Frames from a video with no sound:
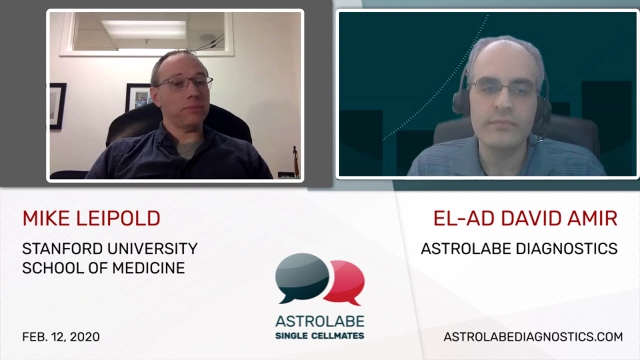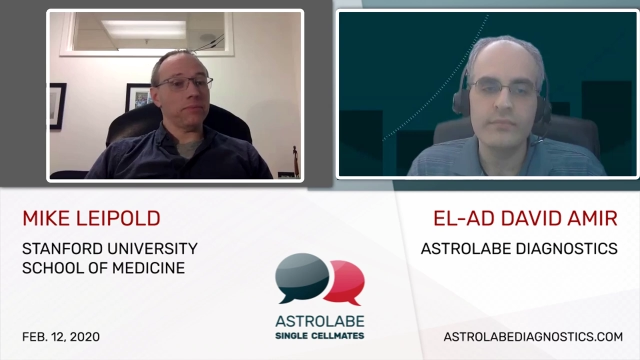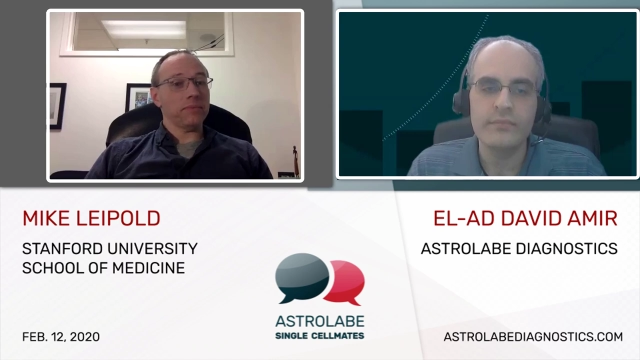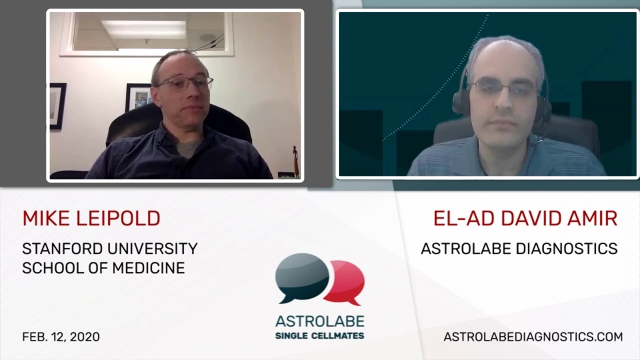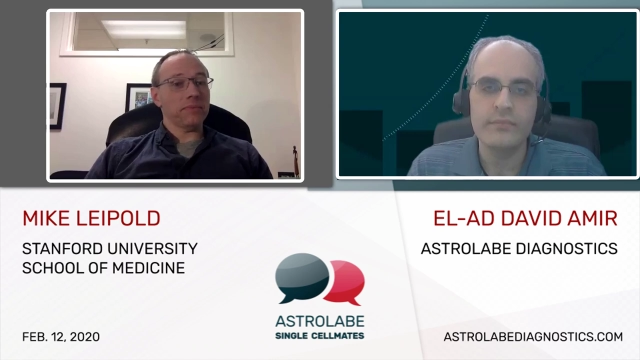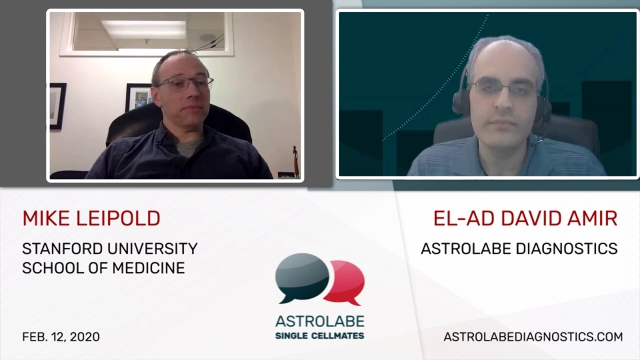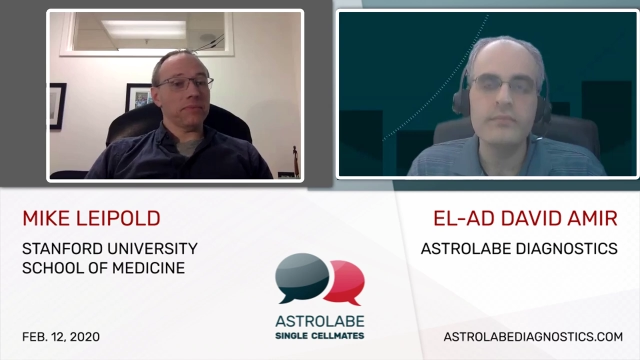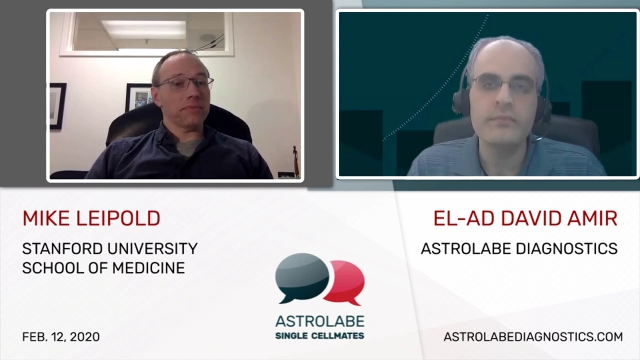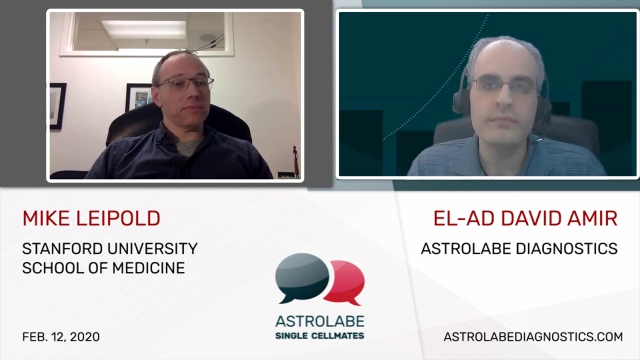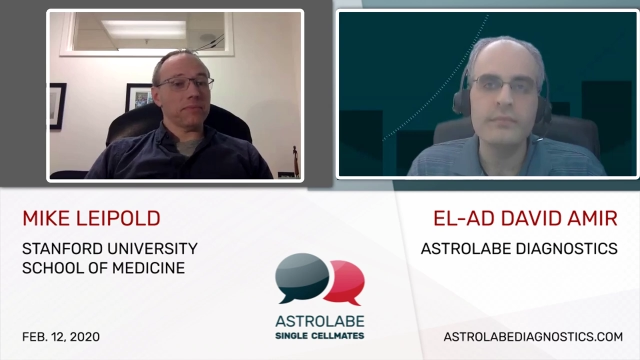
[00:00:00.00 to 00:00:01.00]

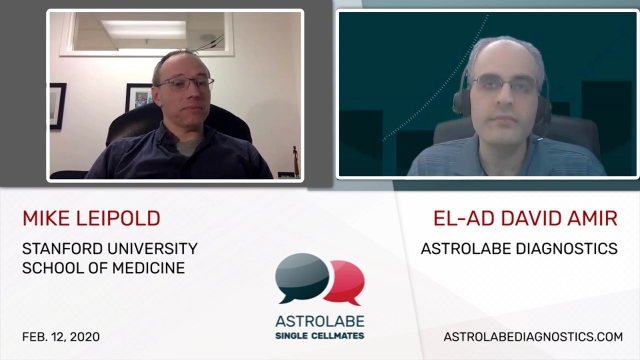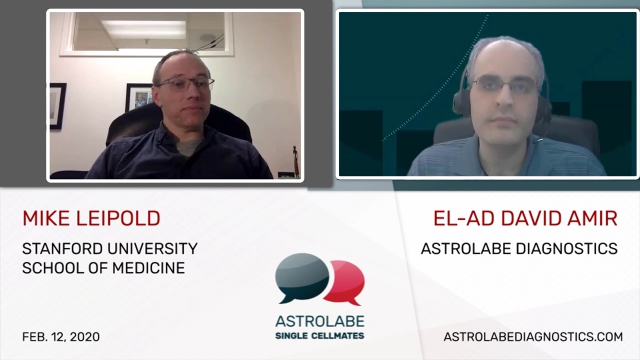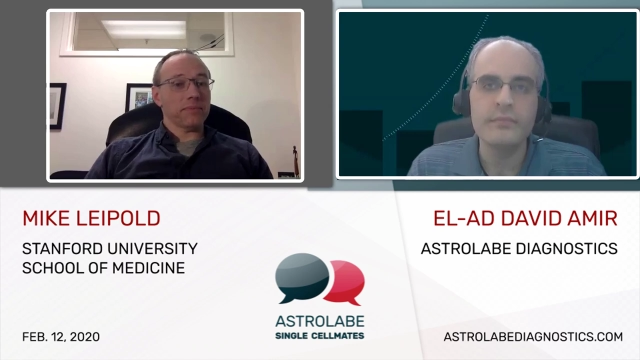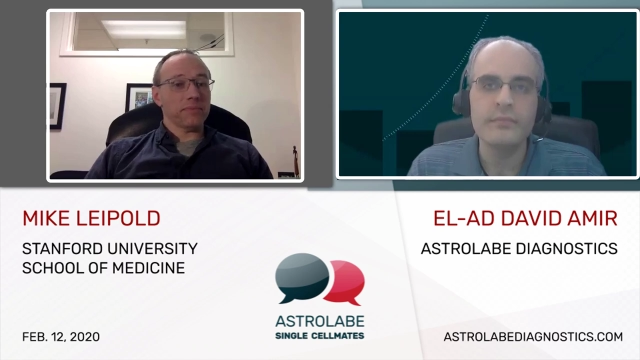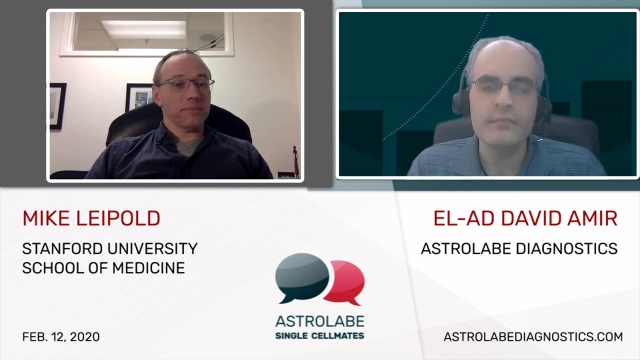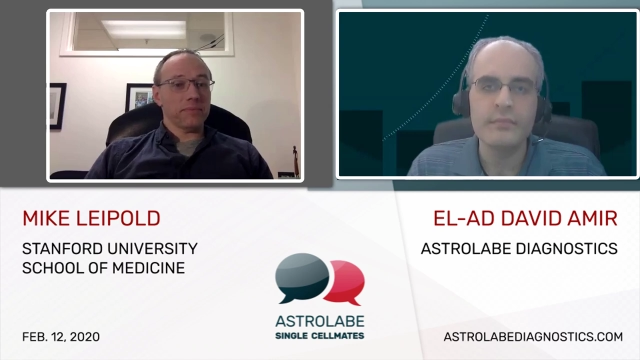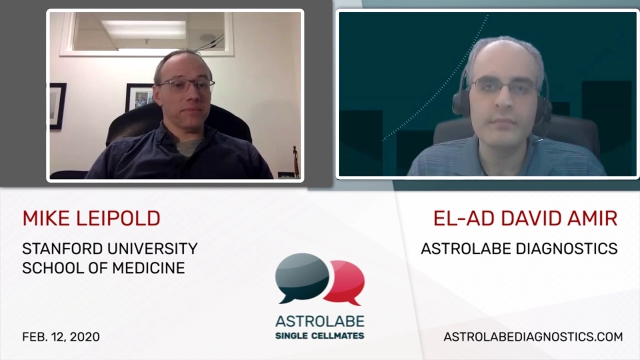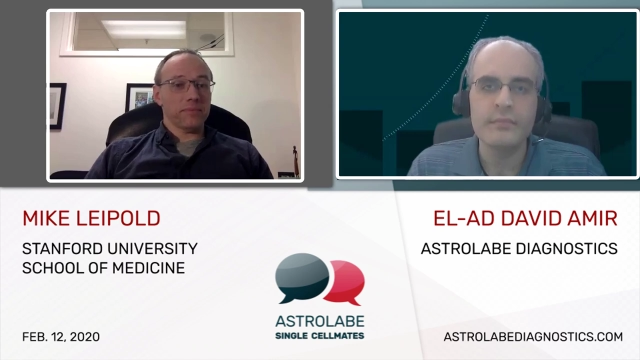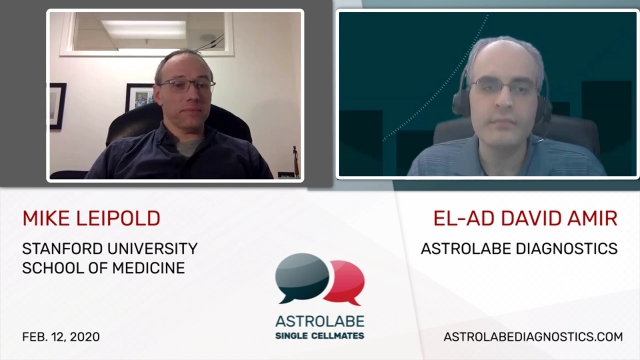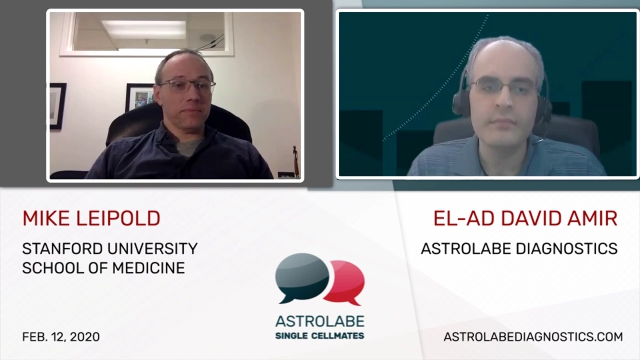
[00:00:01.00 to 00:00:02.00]

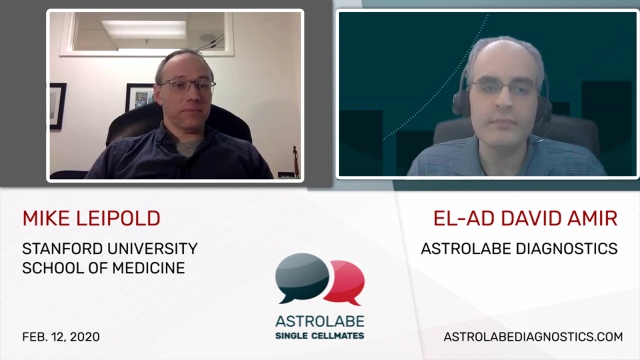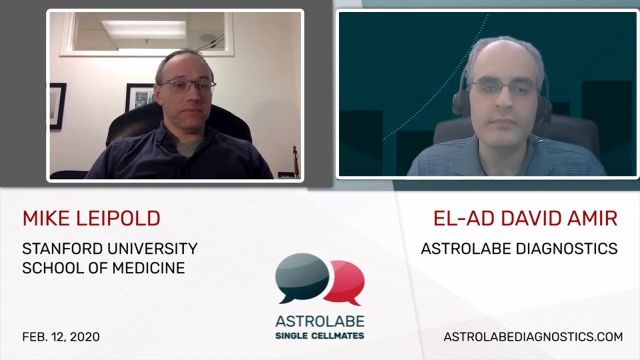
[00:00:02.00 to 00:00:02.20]
[no speech]